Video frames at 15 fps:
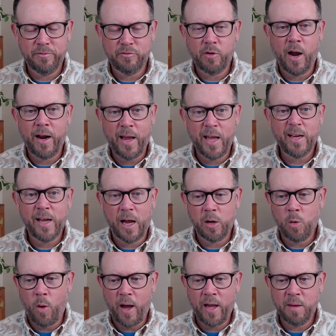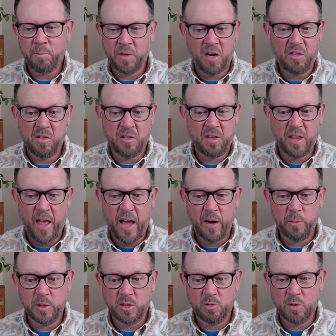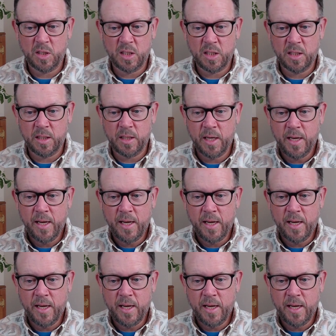Friday, it got quiet, but other than that, it was really good.